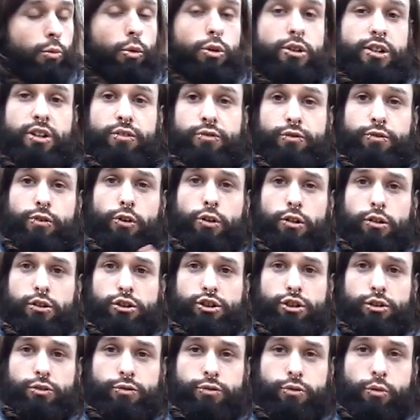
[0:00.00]
wooden
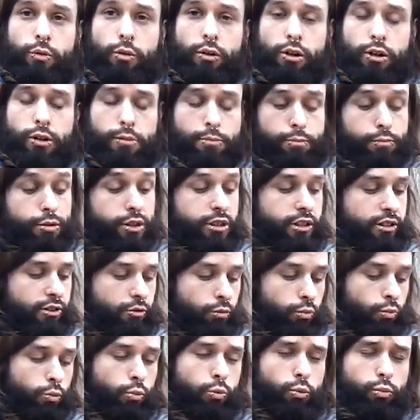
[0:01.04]
furniture for it, but
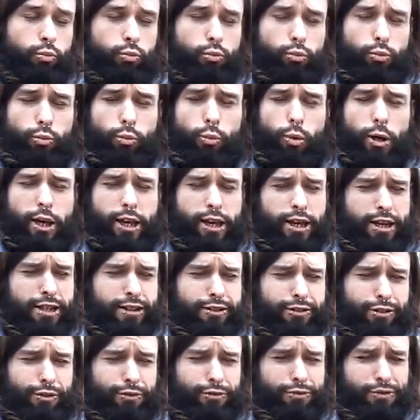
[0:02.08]
it's
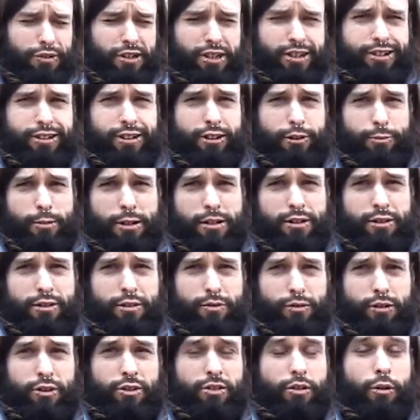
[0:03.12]
way too fucking
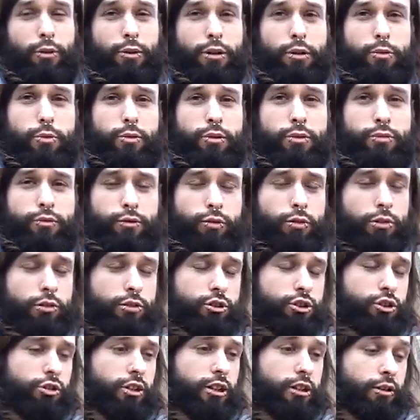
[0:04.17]
expensive, because the only wooden
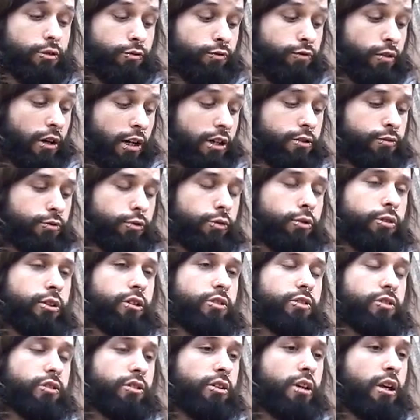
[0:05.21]
furniture I could find for
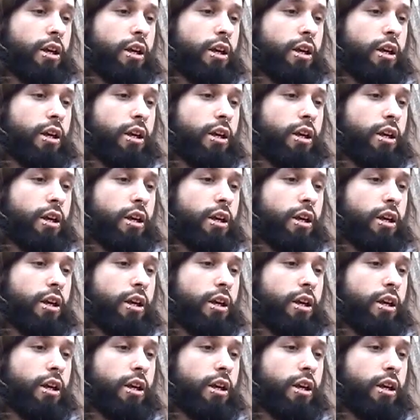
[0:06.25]
this